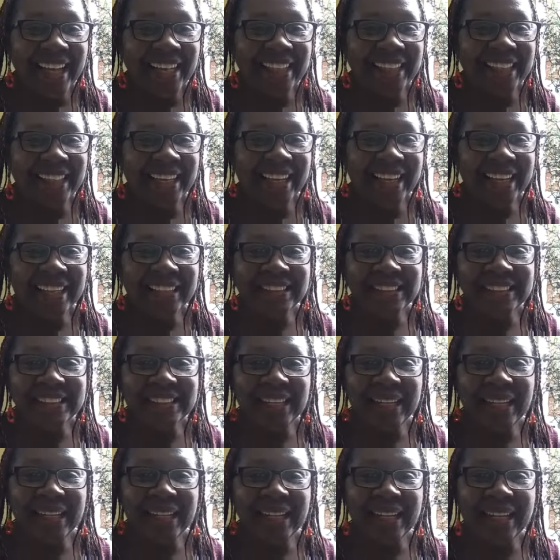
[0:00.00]
Yes,
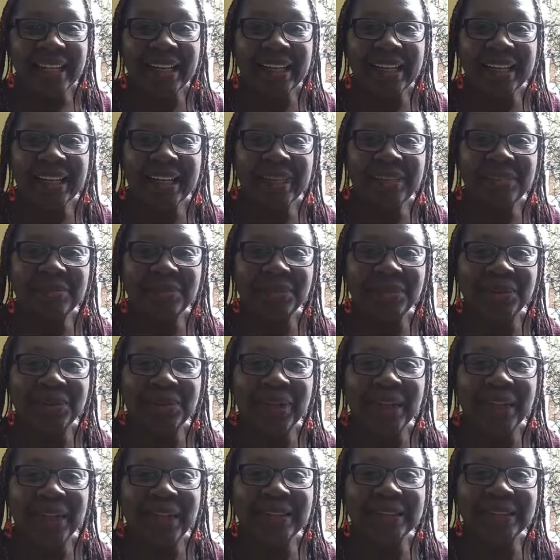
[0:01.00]
I am
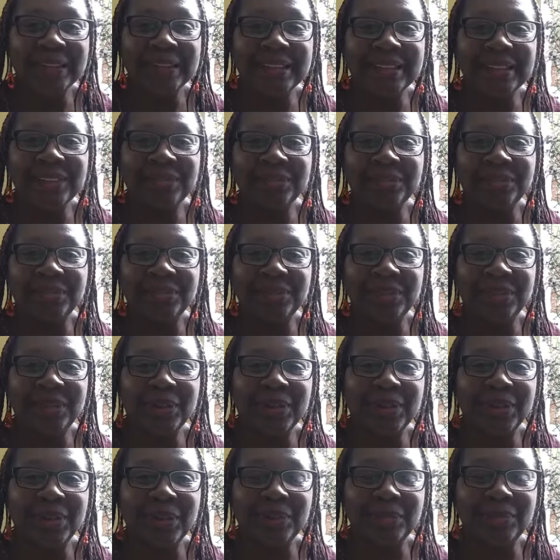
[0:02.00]
broadcasting
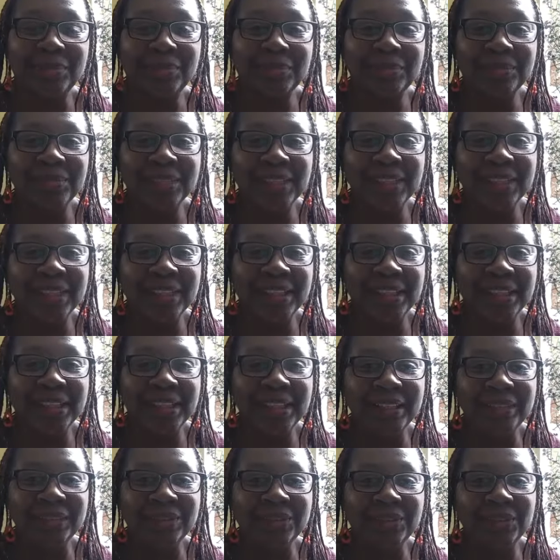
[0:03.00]
from
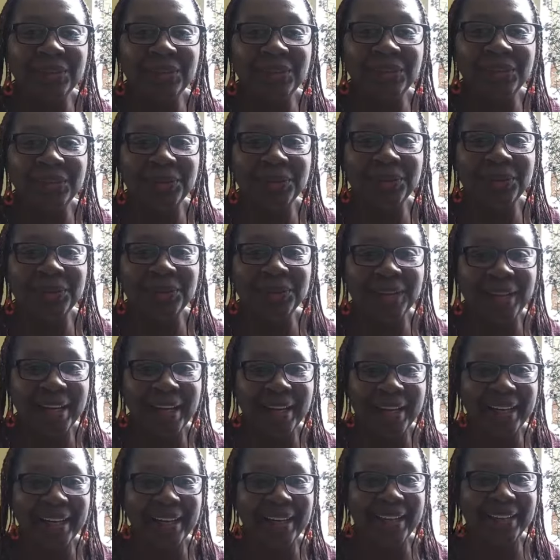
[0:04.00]
Kiev,
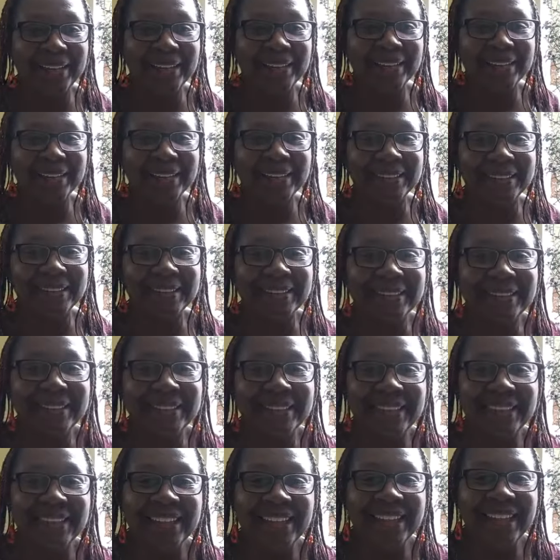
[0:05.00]
Ukraine.
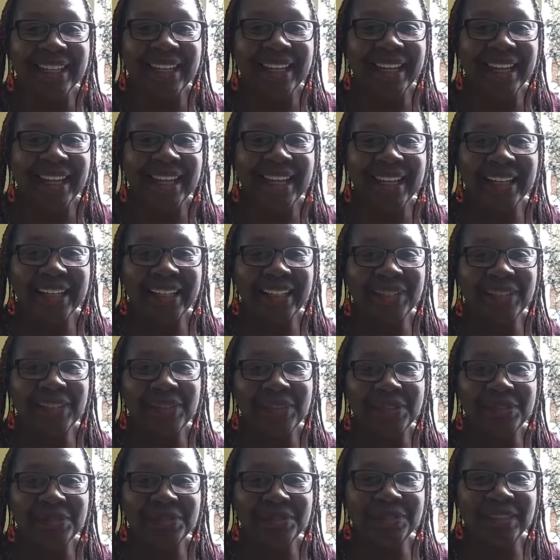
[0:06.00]

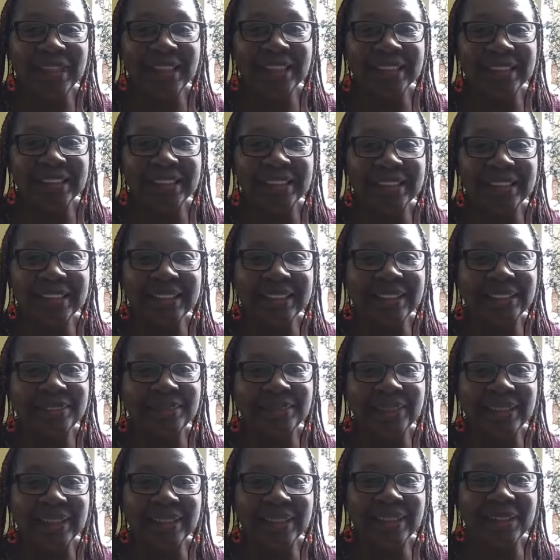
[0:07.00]
Hello, Francis.
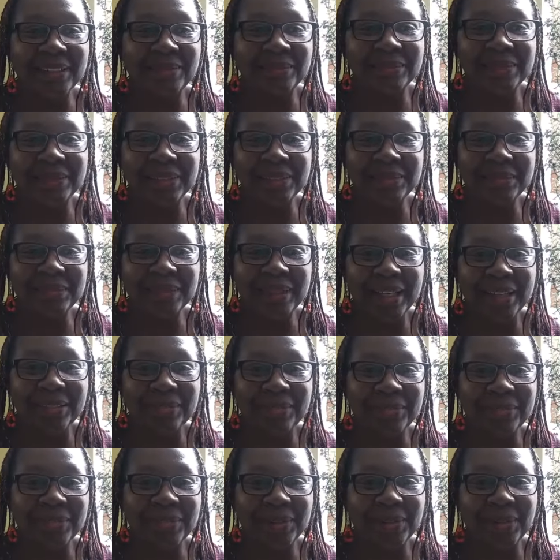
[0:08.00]
Welcome to the
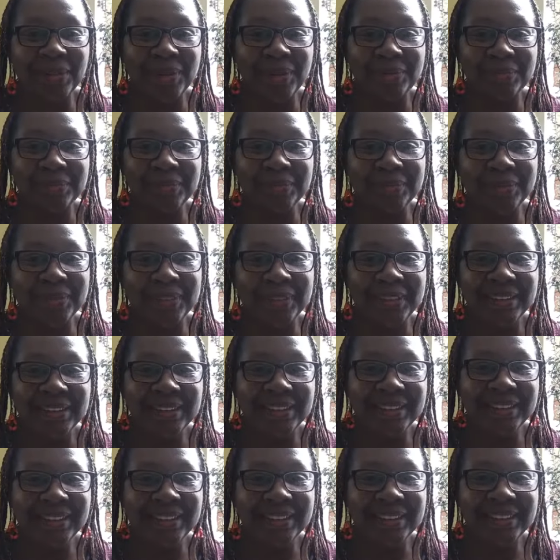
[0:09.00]
platform.
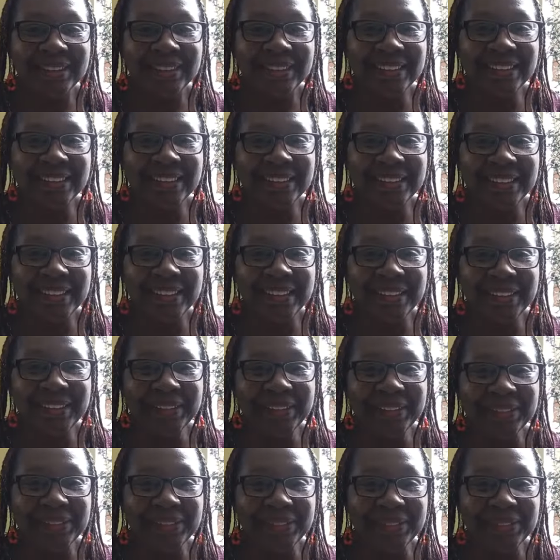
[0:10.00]
Good to see
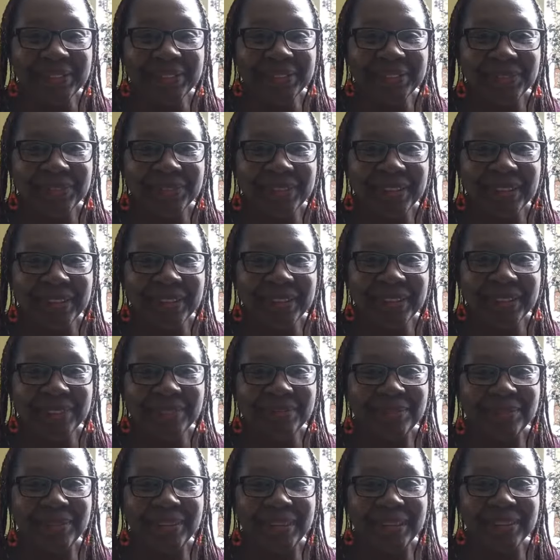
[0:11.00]
you.
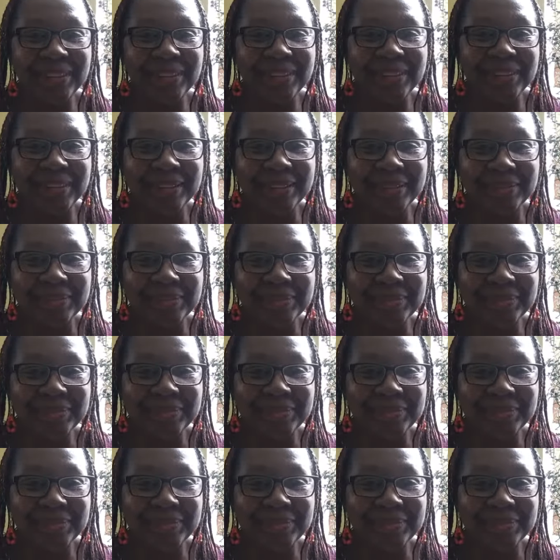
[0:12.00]
Welcome, welcome.